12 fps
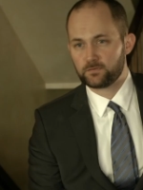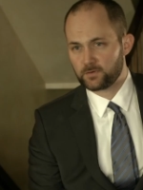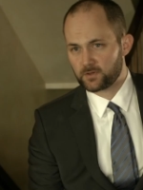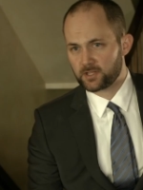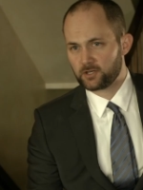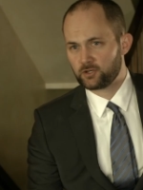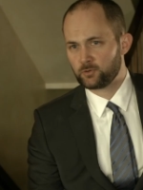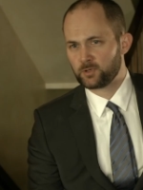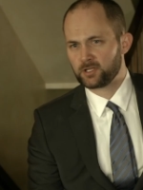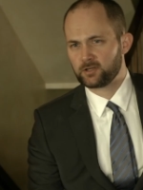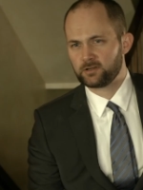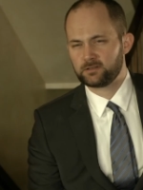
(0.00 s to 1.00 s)
feel that you're
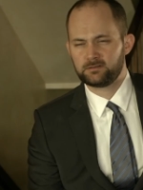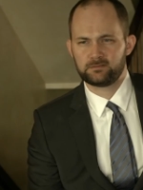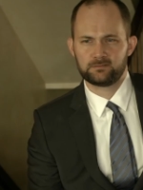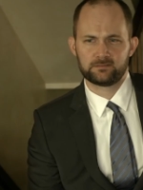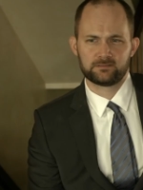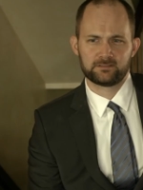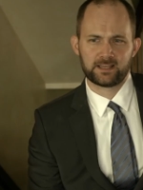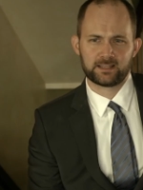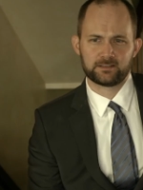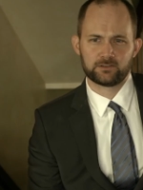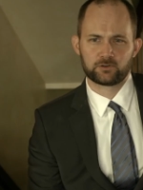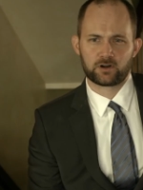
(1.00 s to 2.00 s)
doing good?
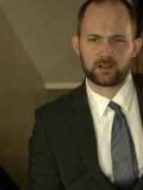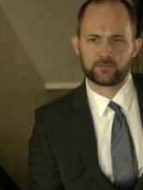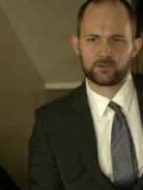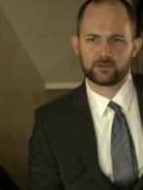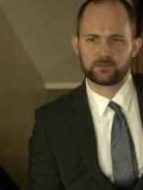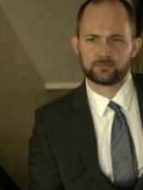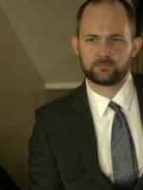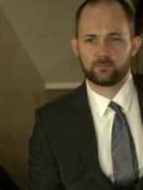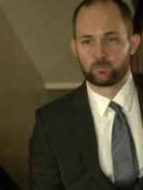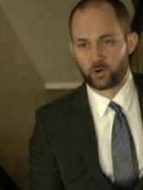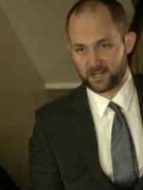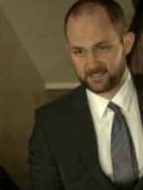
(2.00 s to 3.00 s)
That you're on the
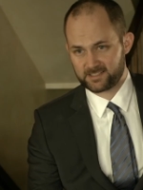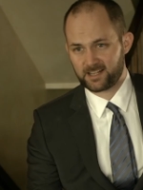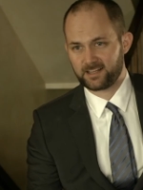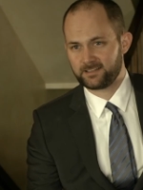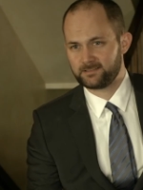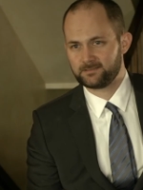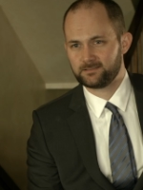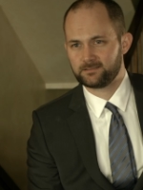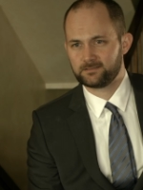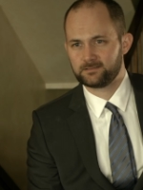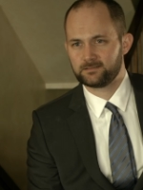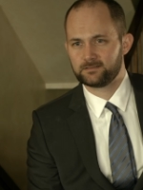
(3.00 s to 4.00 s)
right side? Mike,